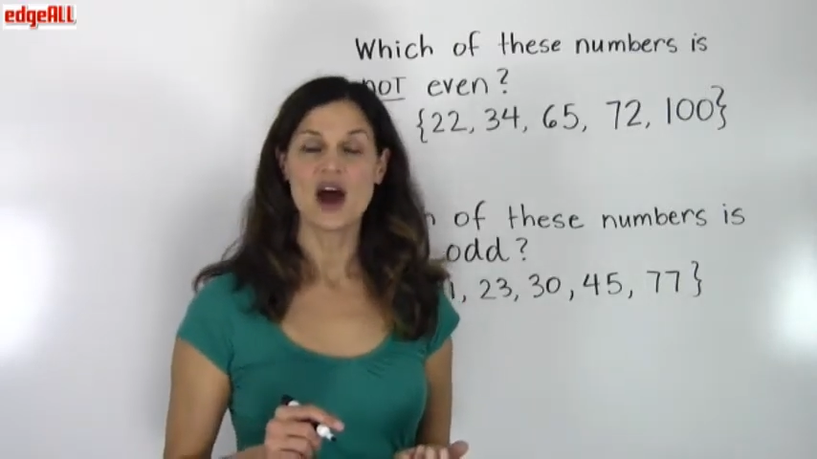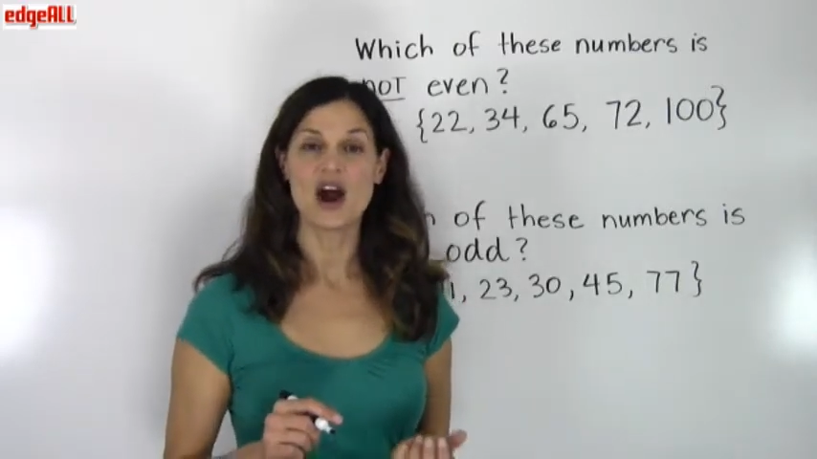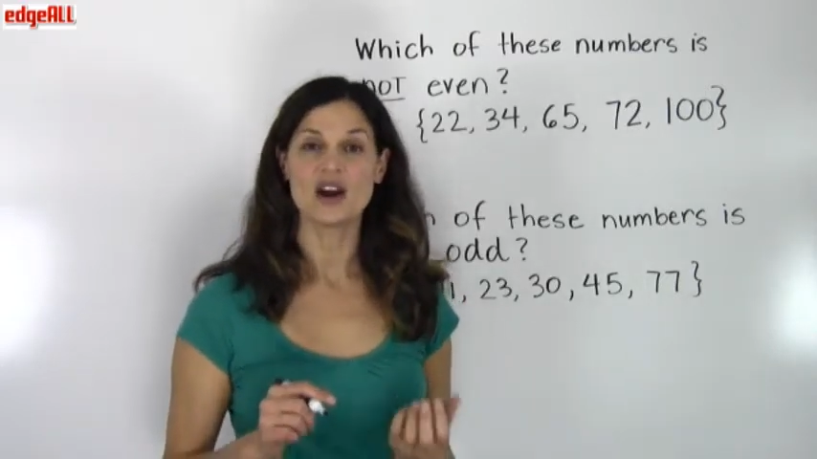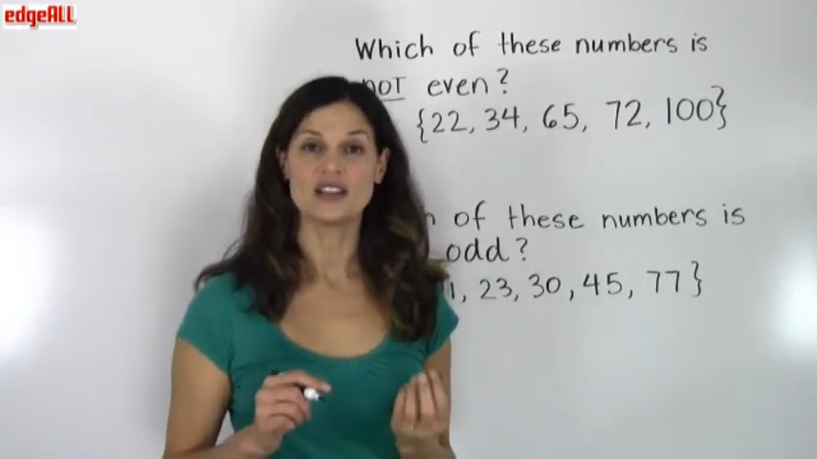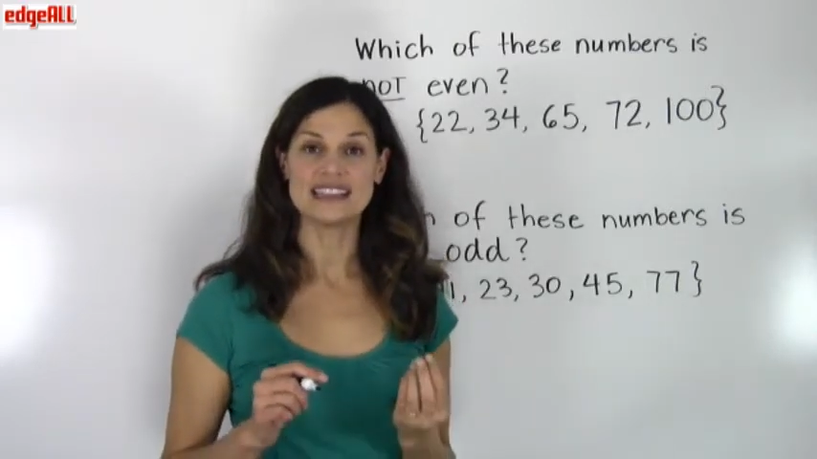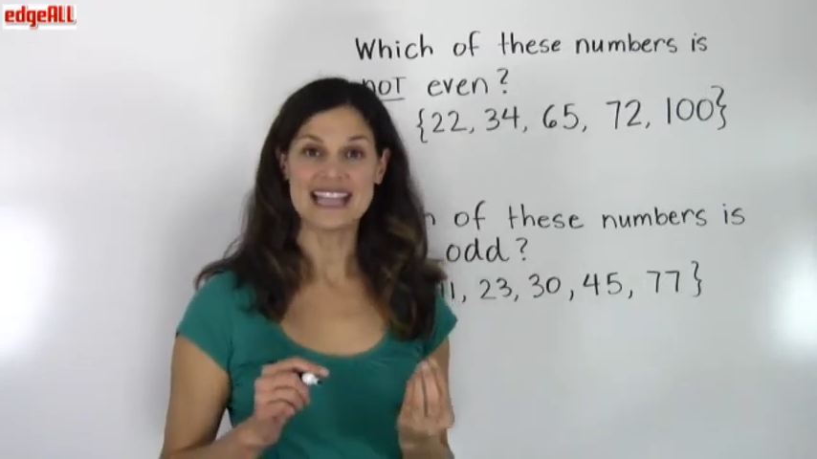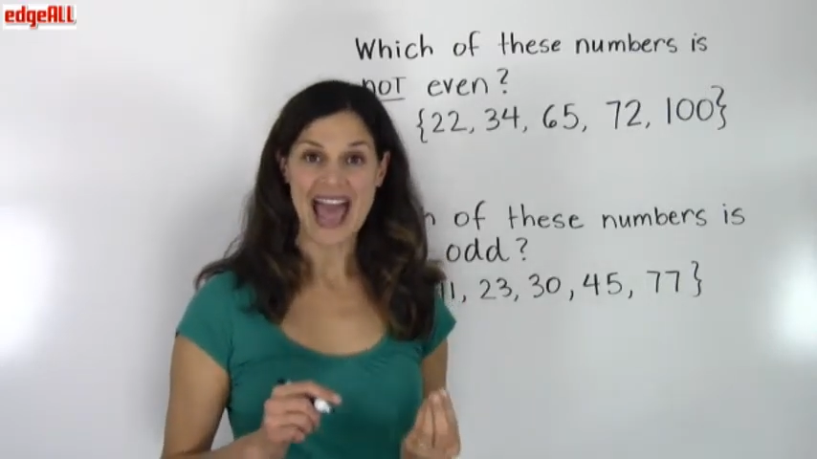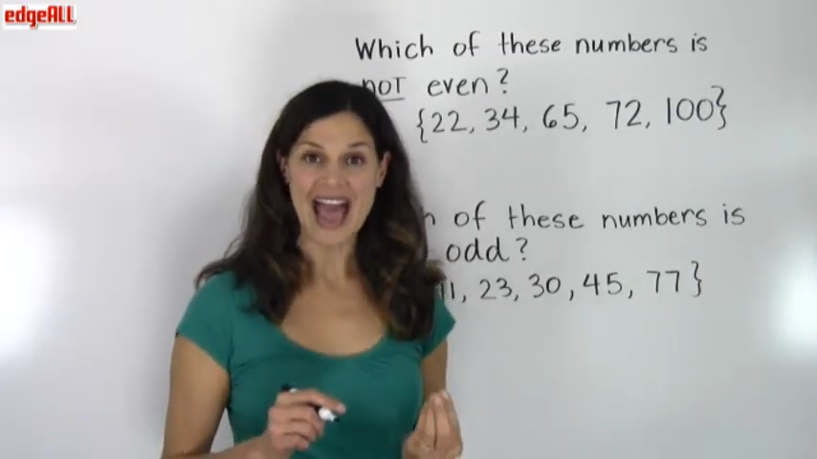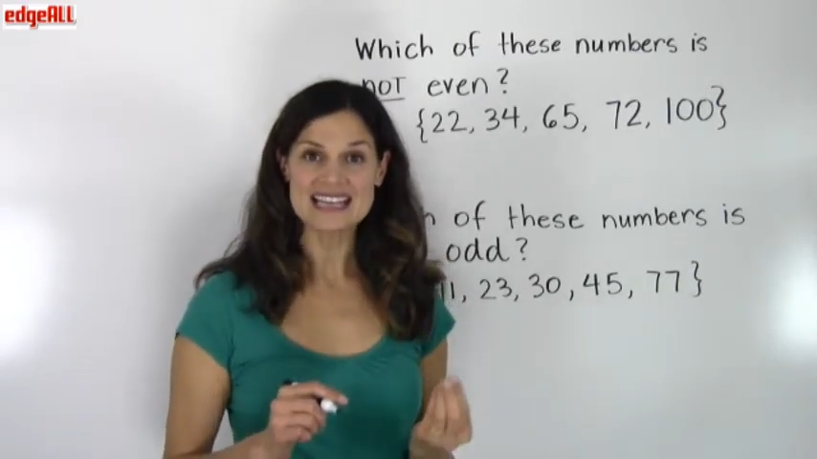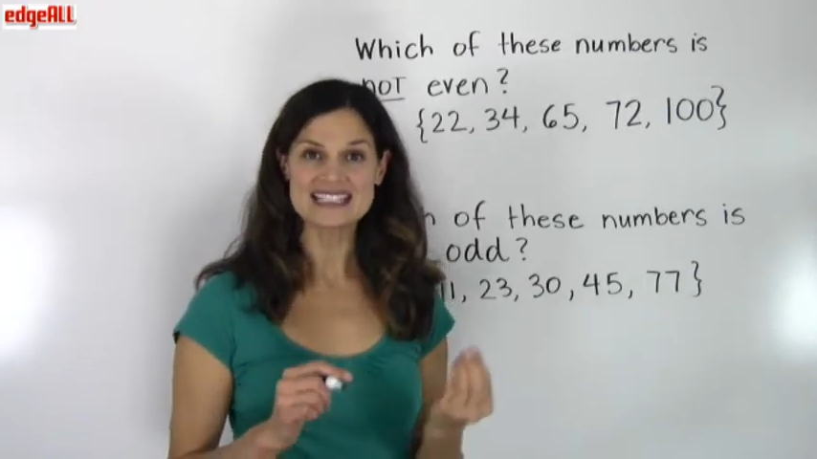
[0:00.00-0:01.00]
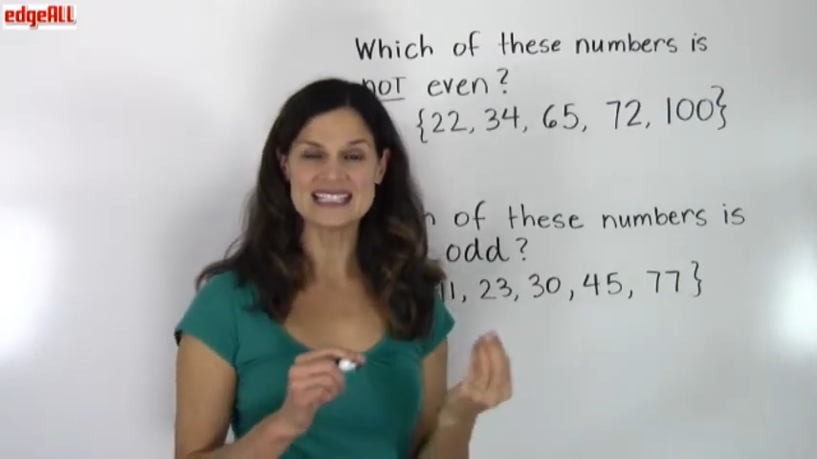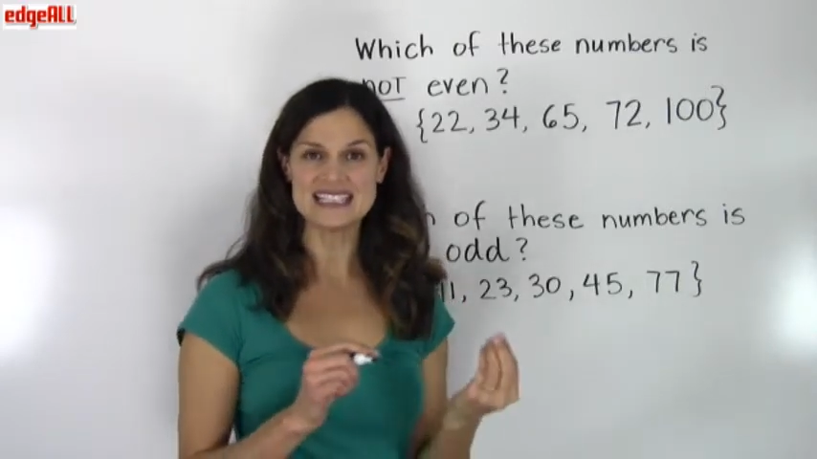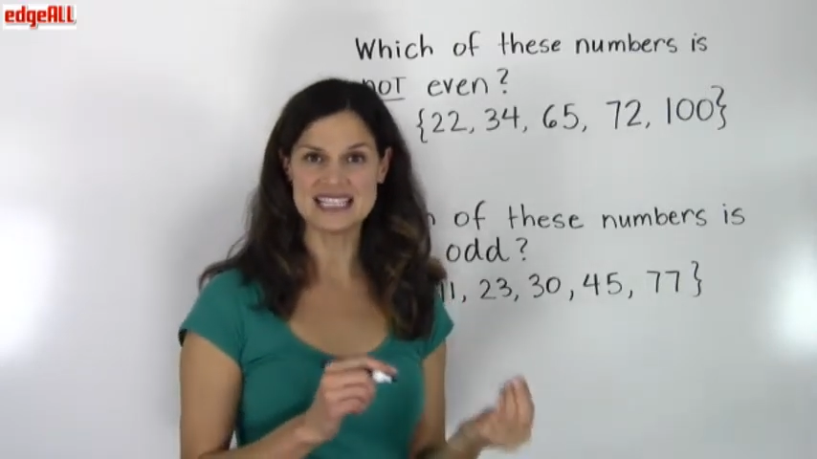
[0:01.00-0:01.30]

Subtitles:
our last